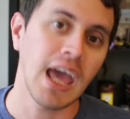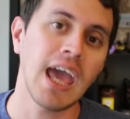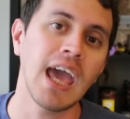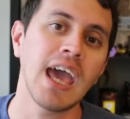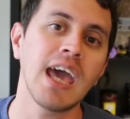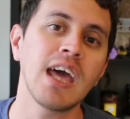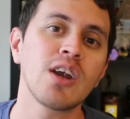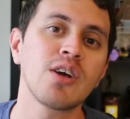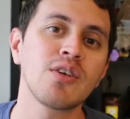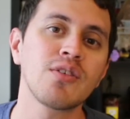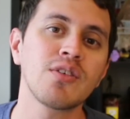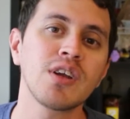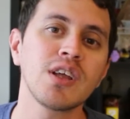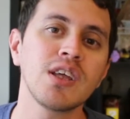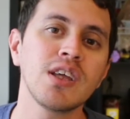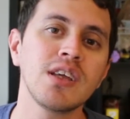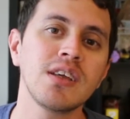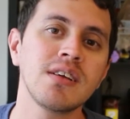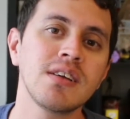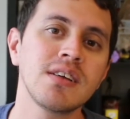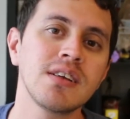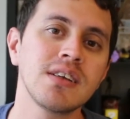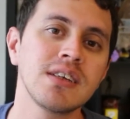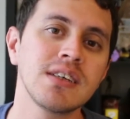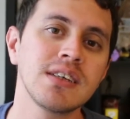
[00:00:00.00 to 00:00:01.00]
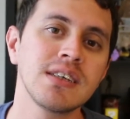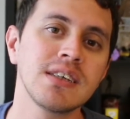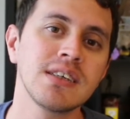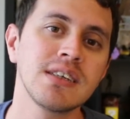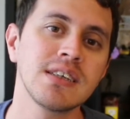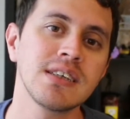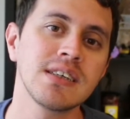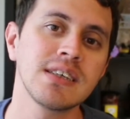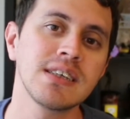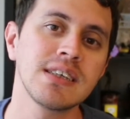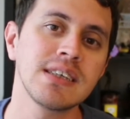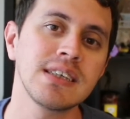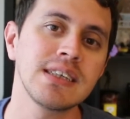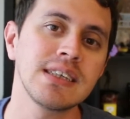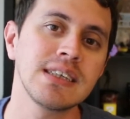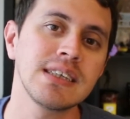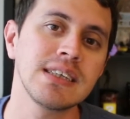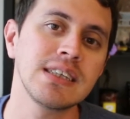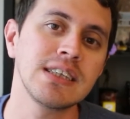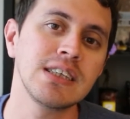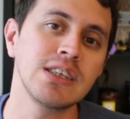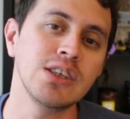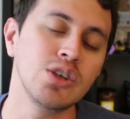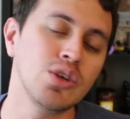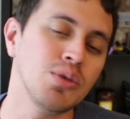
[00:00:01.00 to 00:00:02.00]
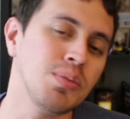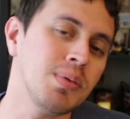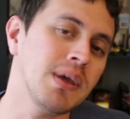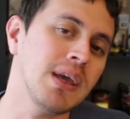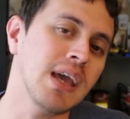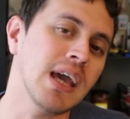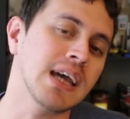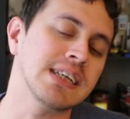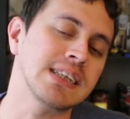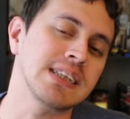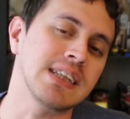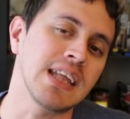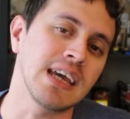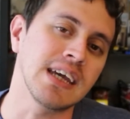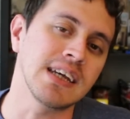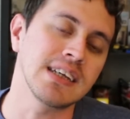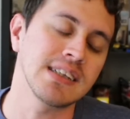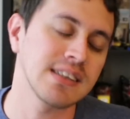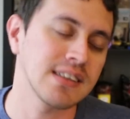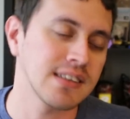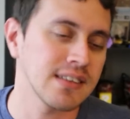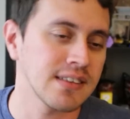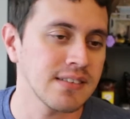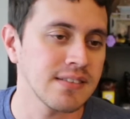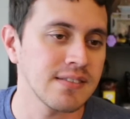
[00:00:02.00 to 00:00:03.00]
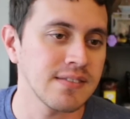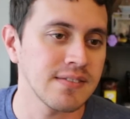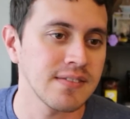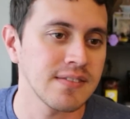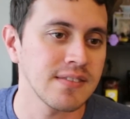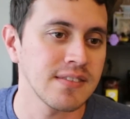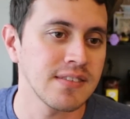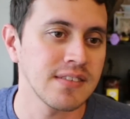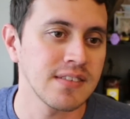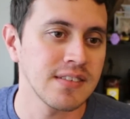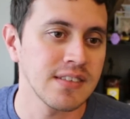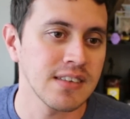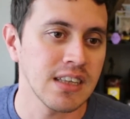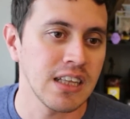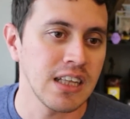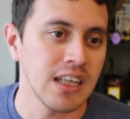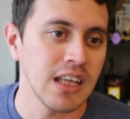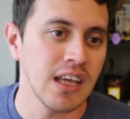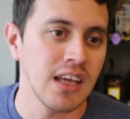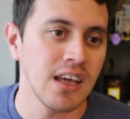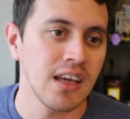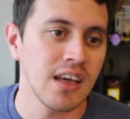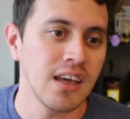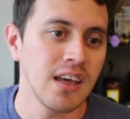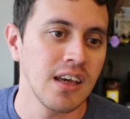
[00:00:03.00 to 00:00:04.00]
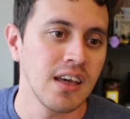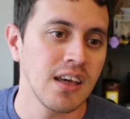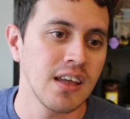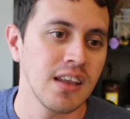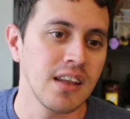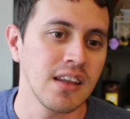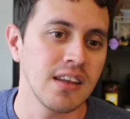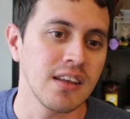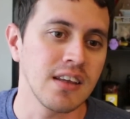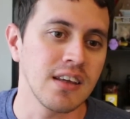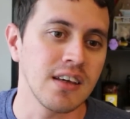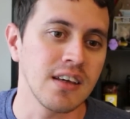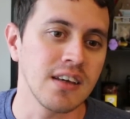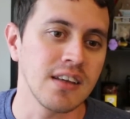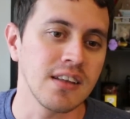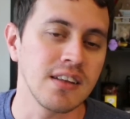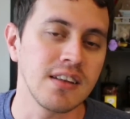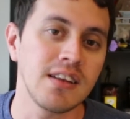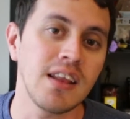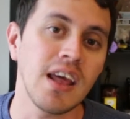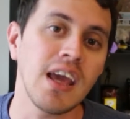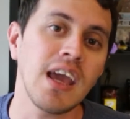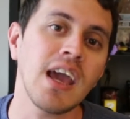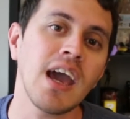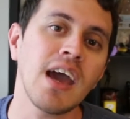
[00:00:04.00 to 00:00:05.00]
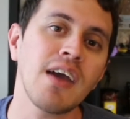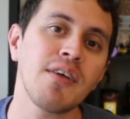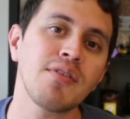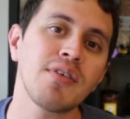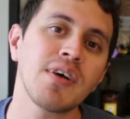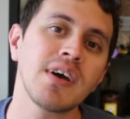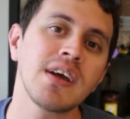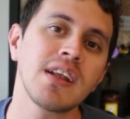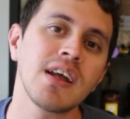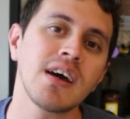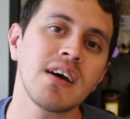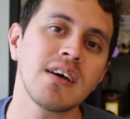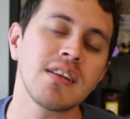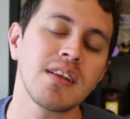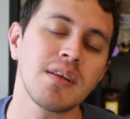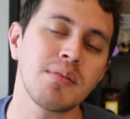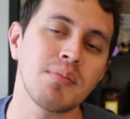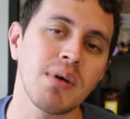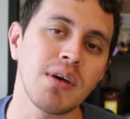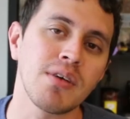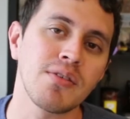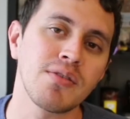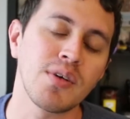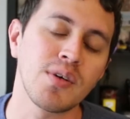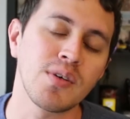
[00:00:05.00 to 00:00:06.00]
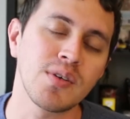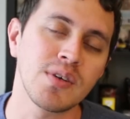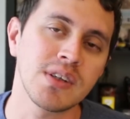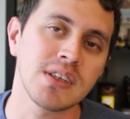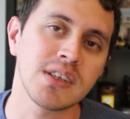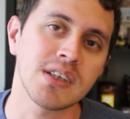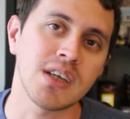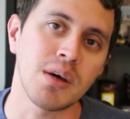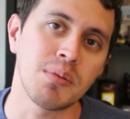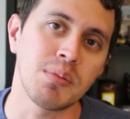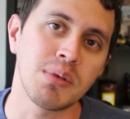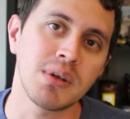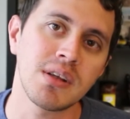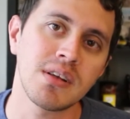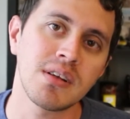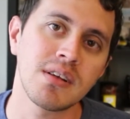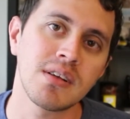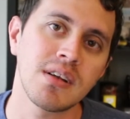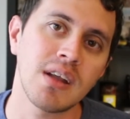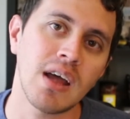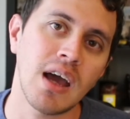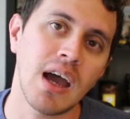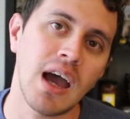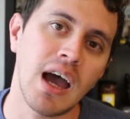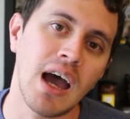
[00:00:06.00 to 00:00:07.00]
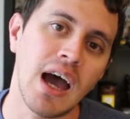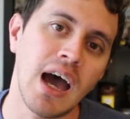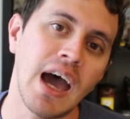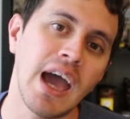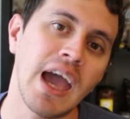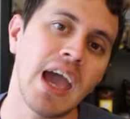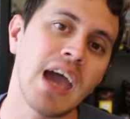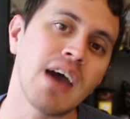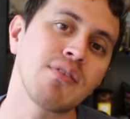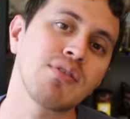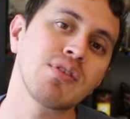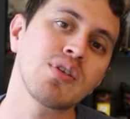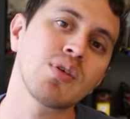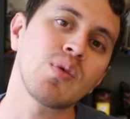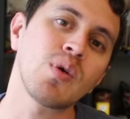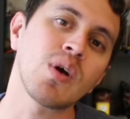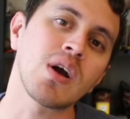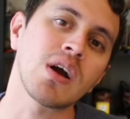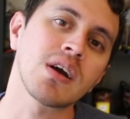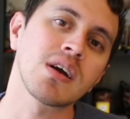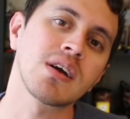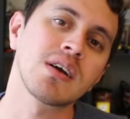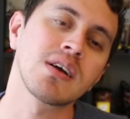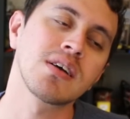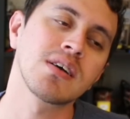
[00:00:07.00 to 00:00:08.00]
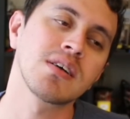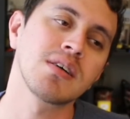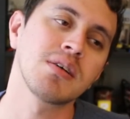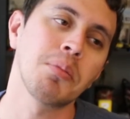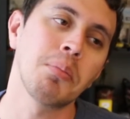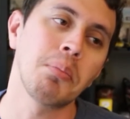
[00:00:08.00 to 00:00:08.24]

Head over to UPS days. The day I find out that my phone is coming, I have to work.